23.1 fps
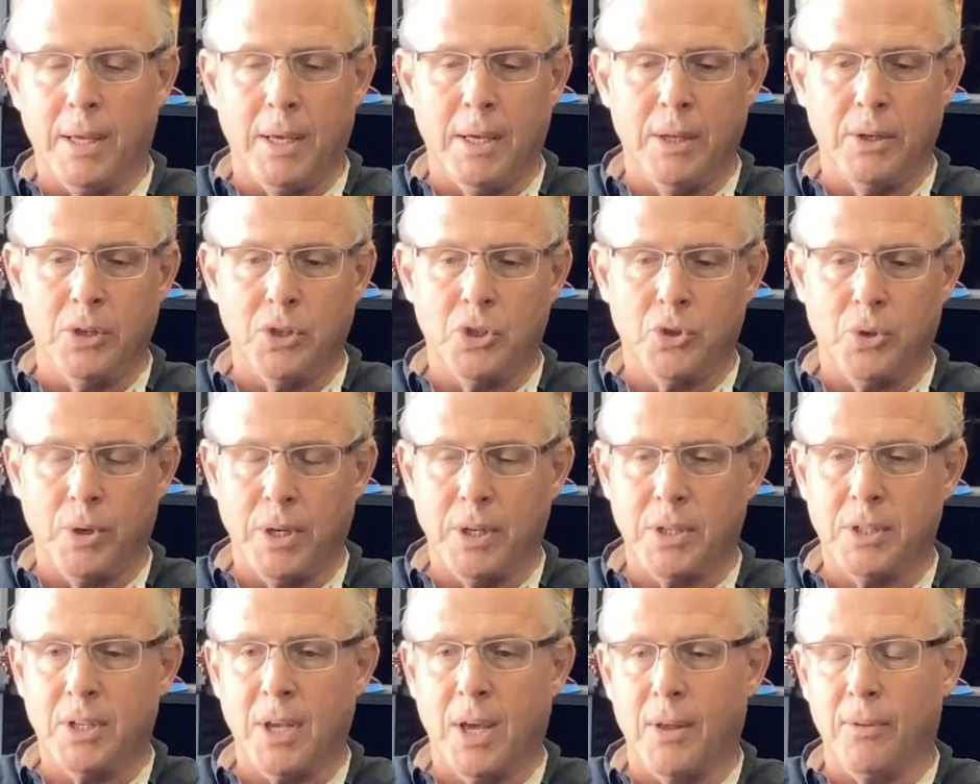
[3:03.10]
industry
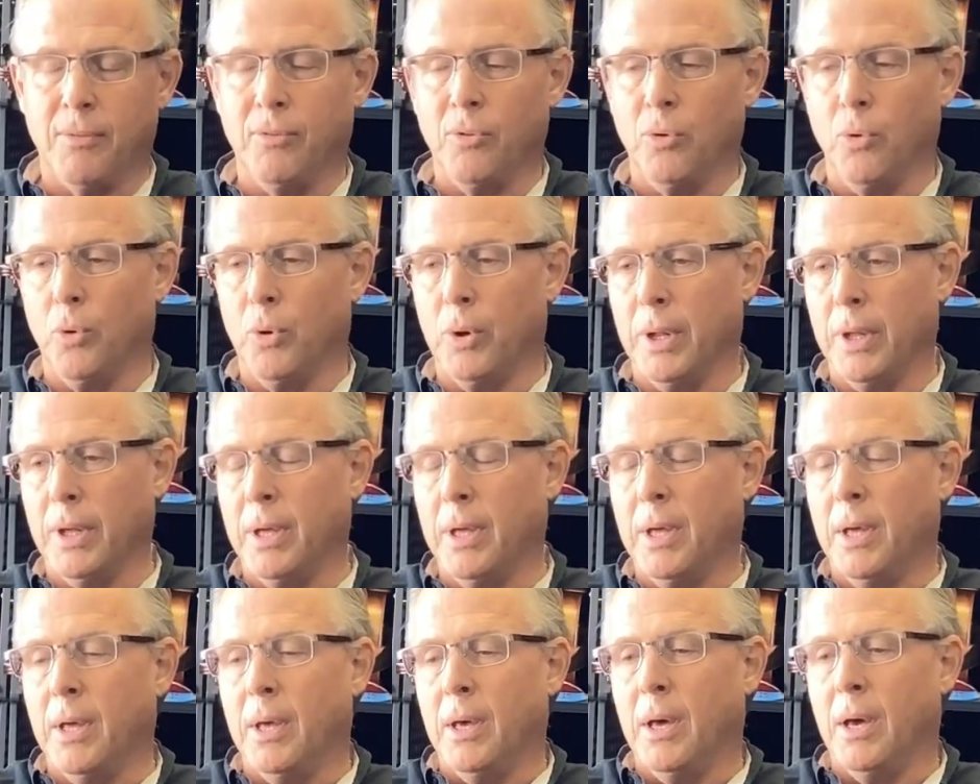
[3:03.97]
in South Florida
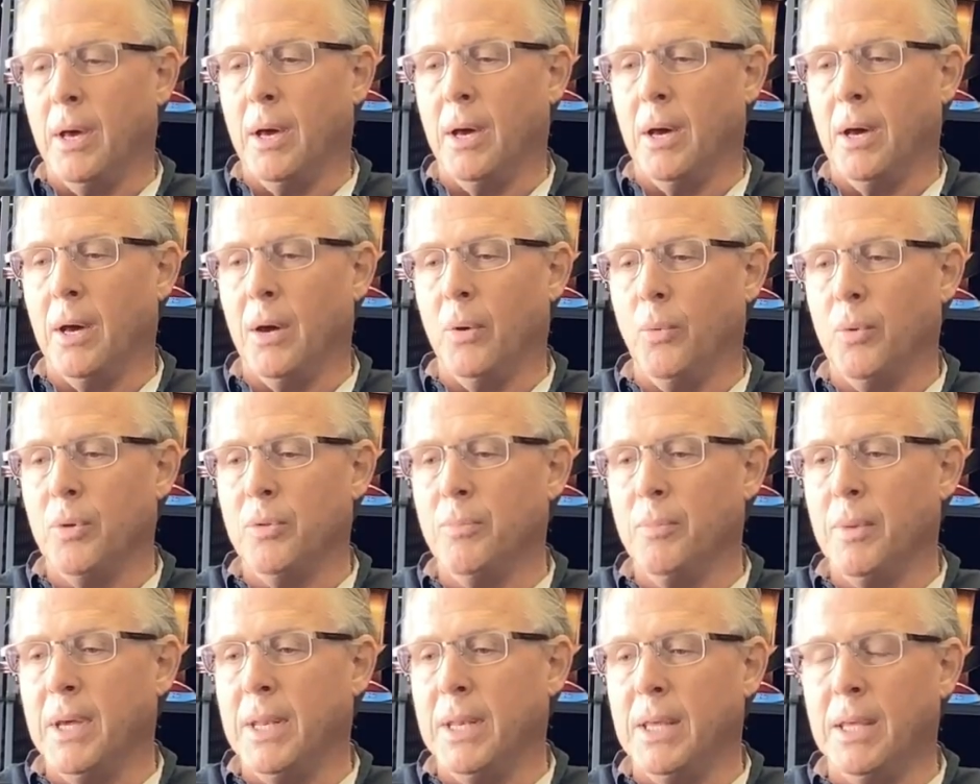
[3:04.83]
with
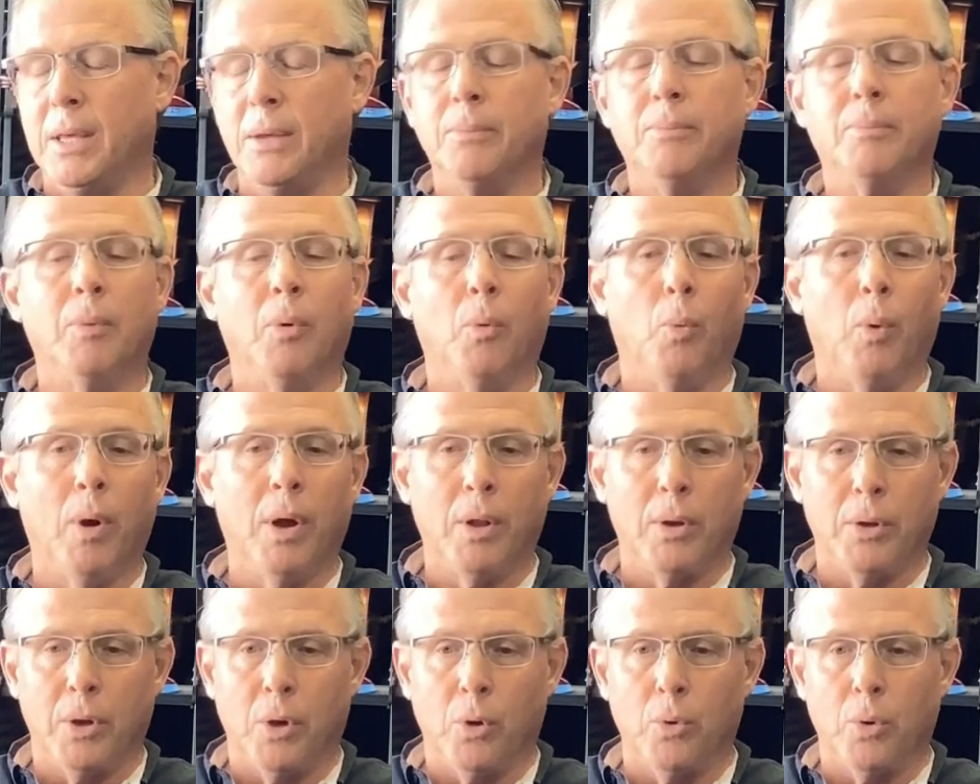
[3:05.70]
many
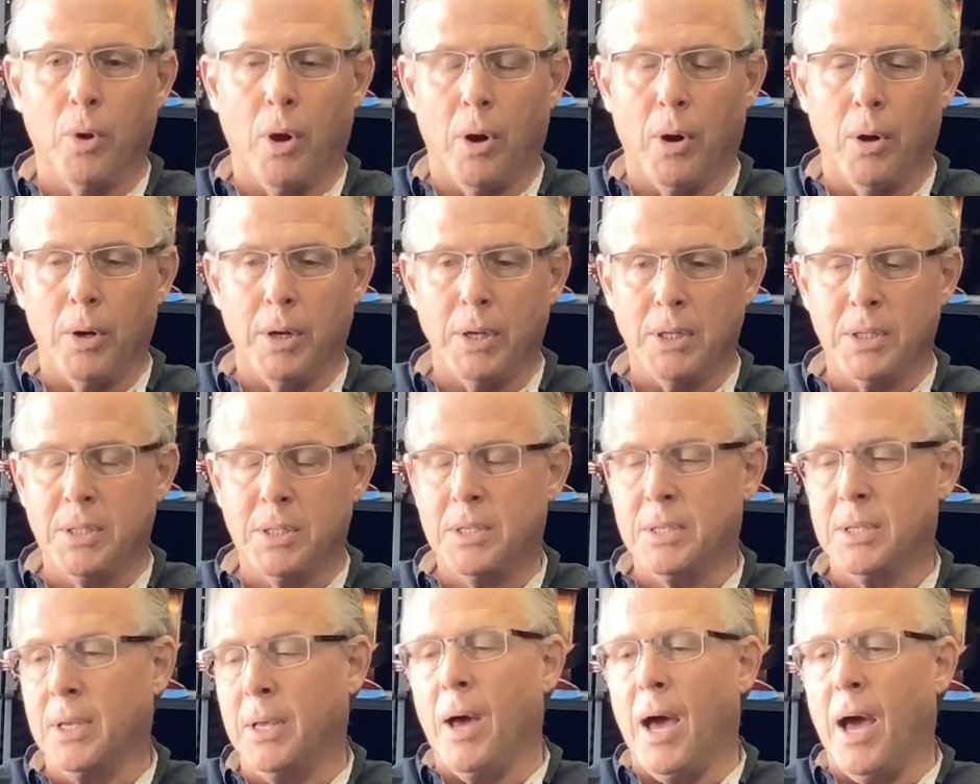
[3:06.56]
well-known
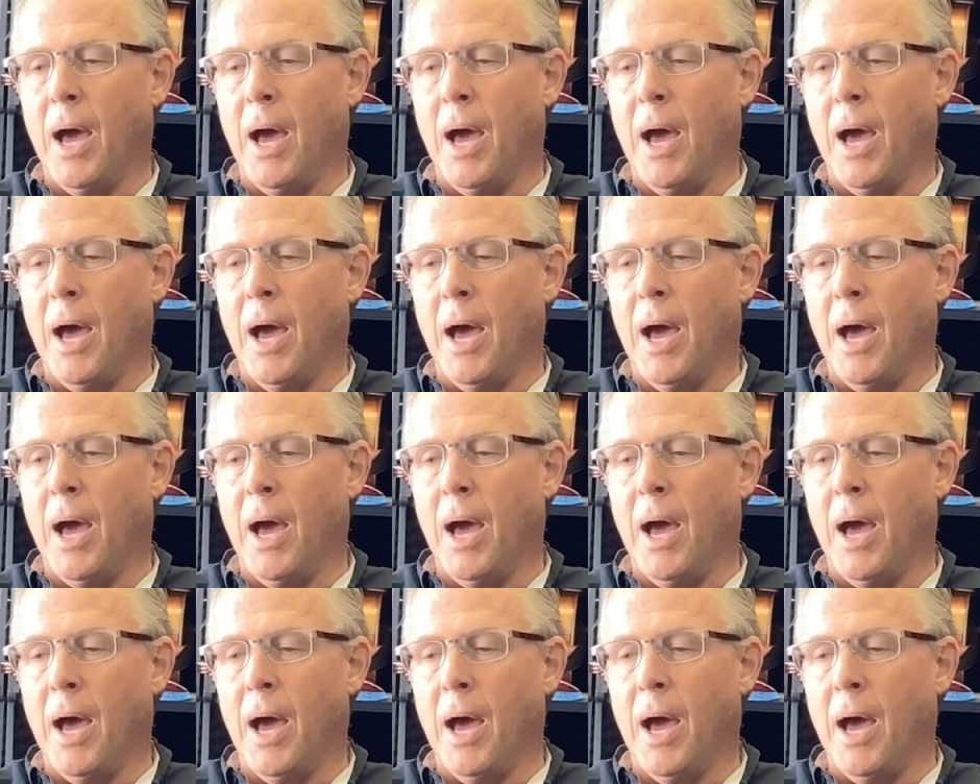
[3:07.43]
artists.